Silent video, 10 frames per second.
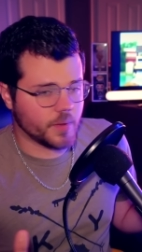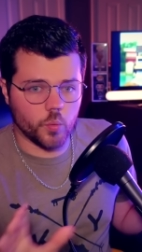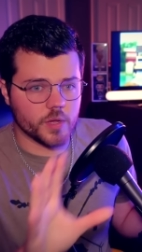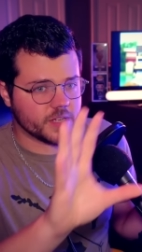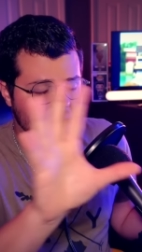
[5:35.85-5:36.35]
There
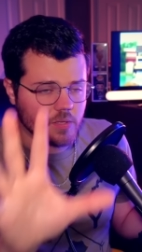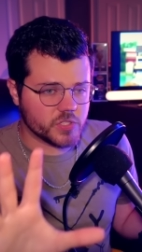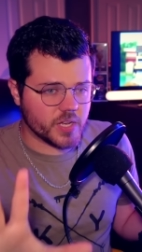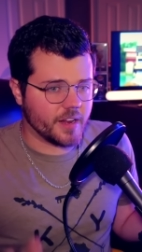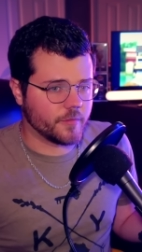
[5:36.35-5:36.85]
was
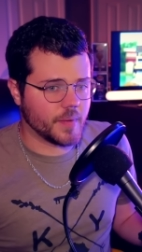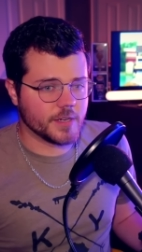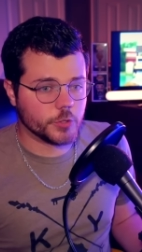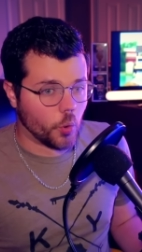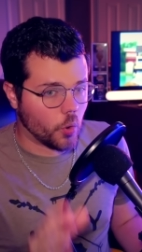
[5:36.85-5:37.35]
outside of
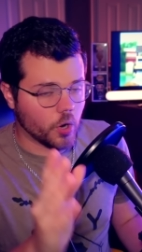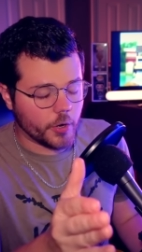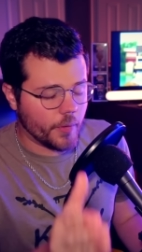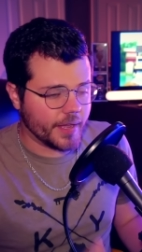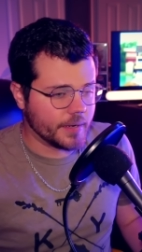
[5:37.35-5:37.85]
my door
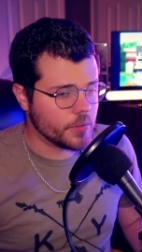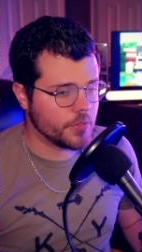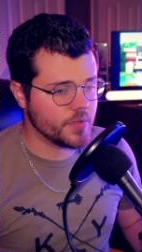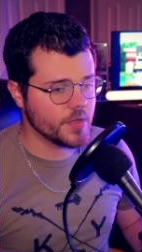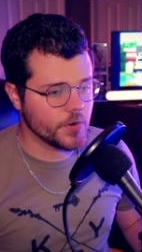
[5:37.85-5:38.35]
going into the
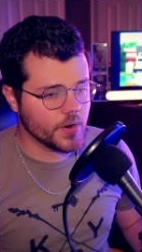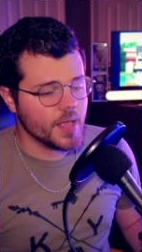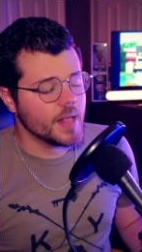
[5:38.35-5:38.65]
theater